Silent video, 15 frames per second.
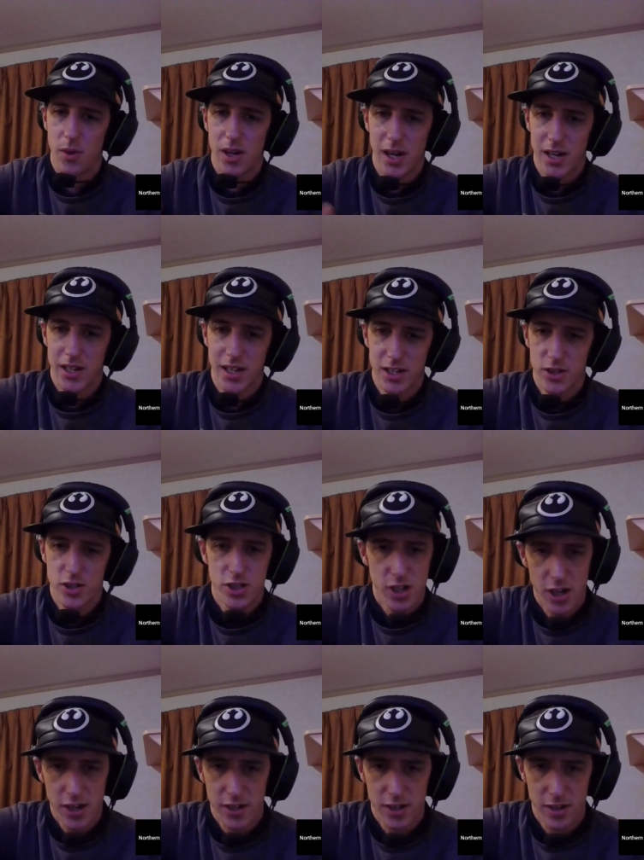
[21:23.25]
We'll kind of get you
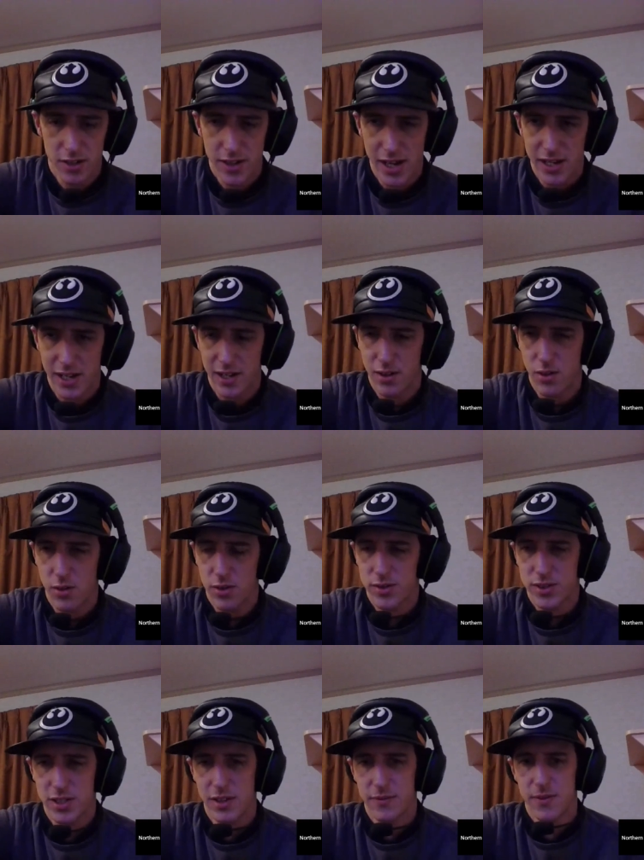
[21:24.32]
started on that kind of whole
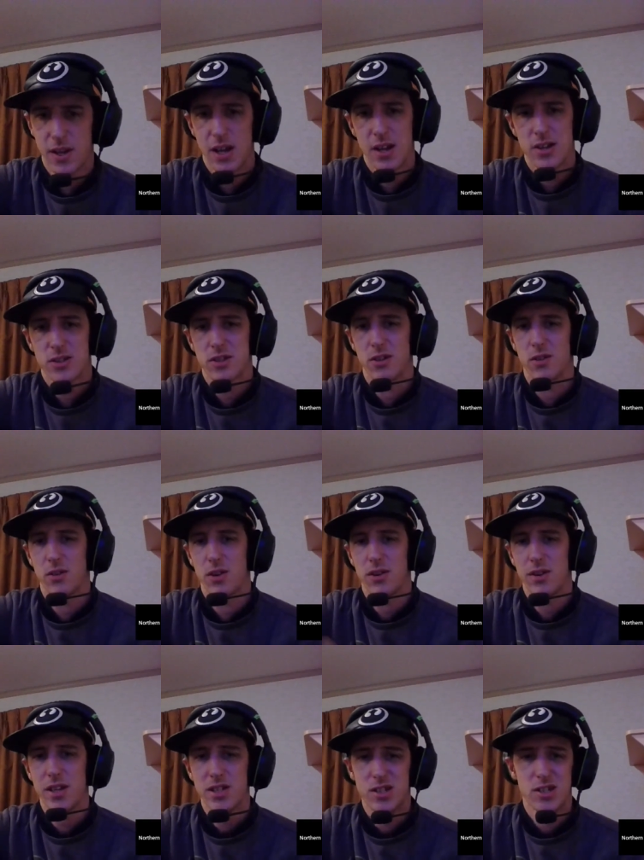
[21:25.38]
stuff. So
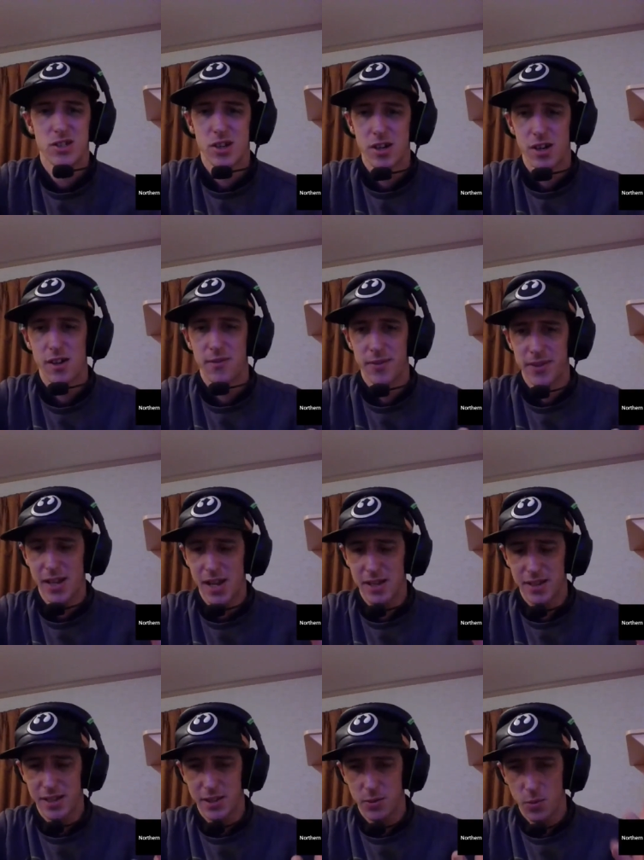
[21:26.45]
let's just start off with
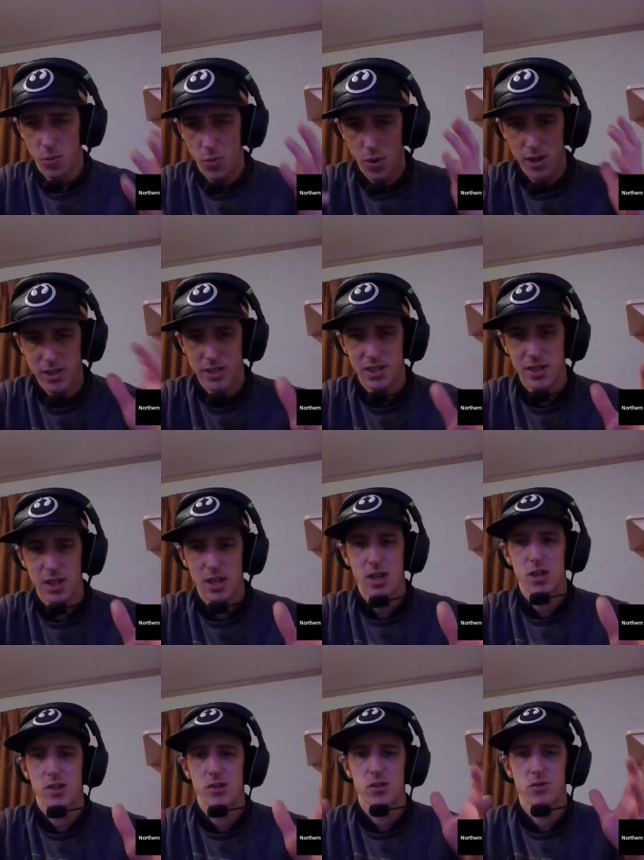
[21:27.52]
that. Like, what
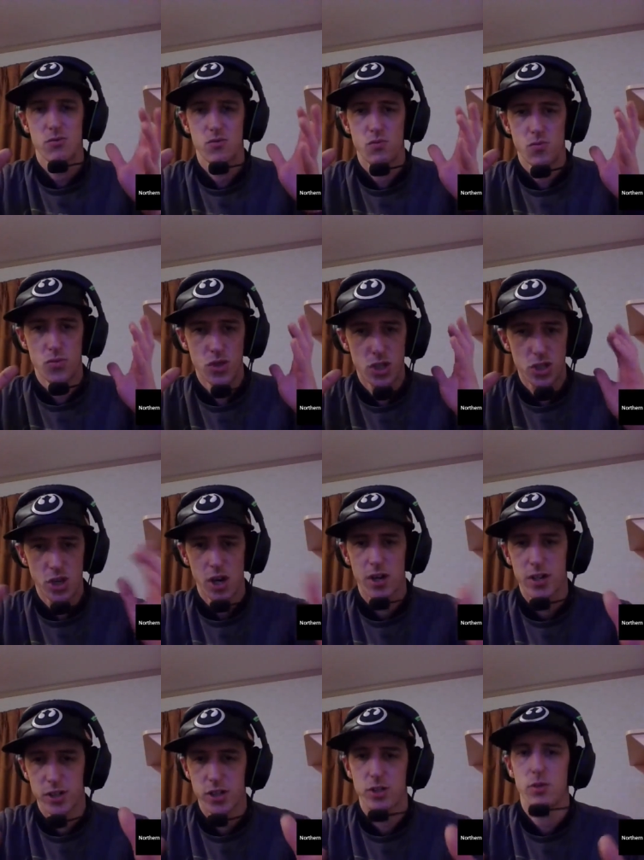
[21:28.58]

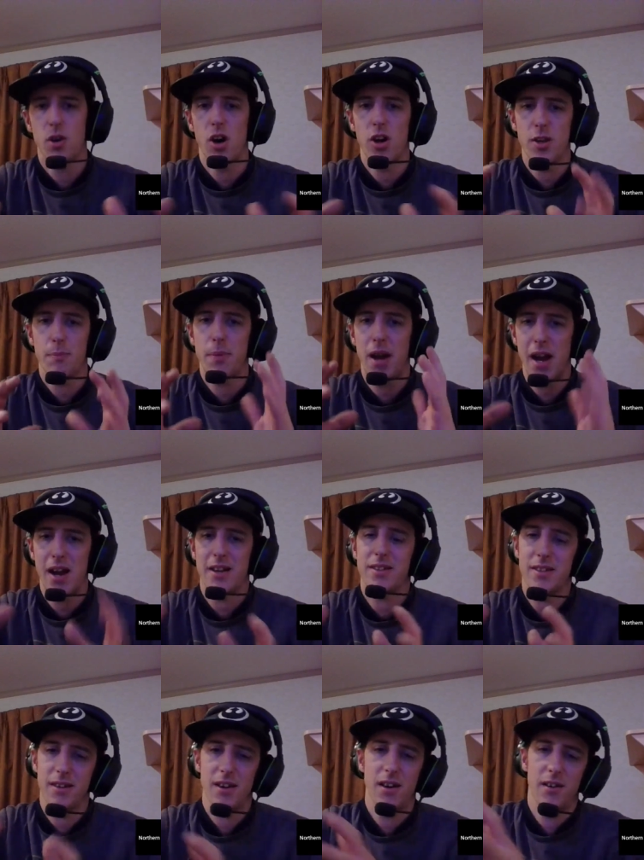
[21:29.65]
started you on the
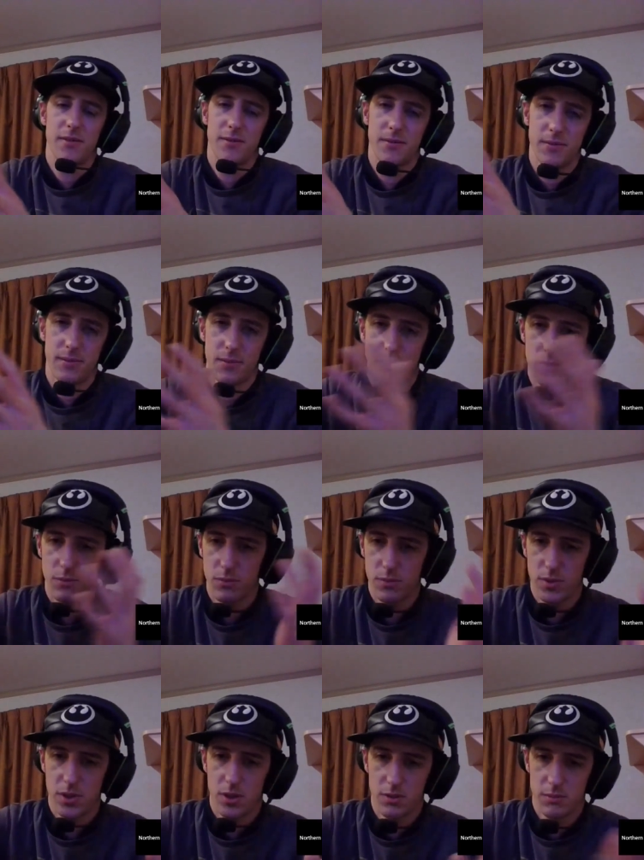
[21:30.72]
path of,
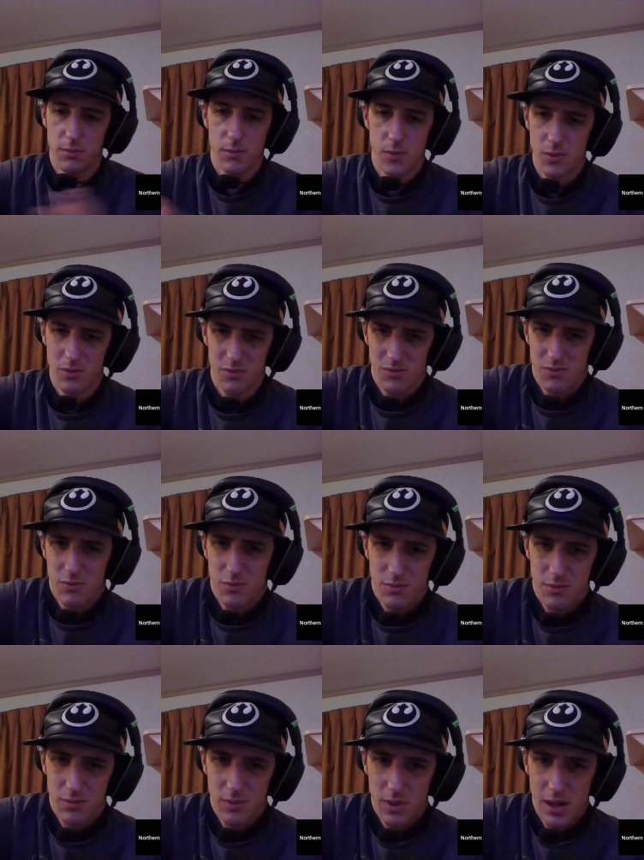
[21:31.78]

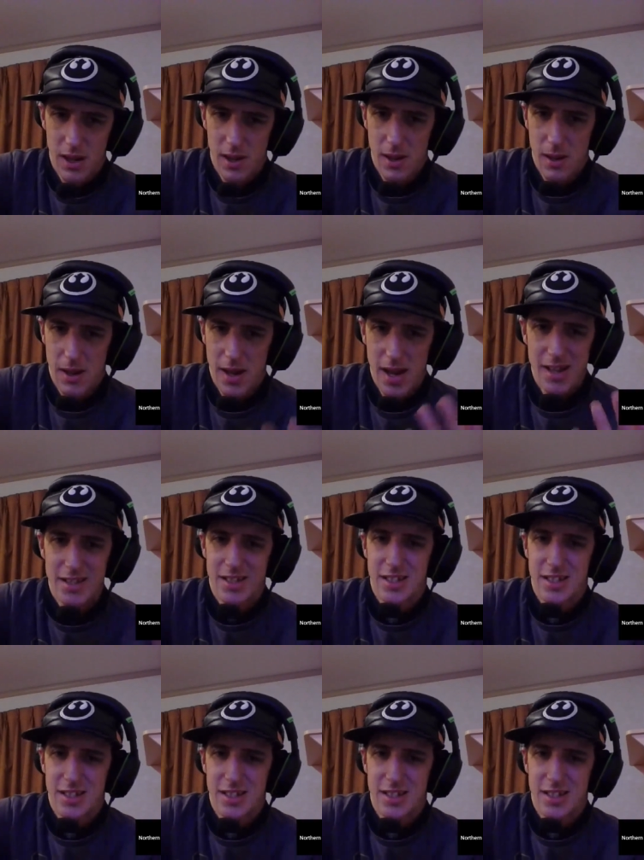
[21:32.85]
It's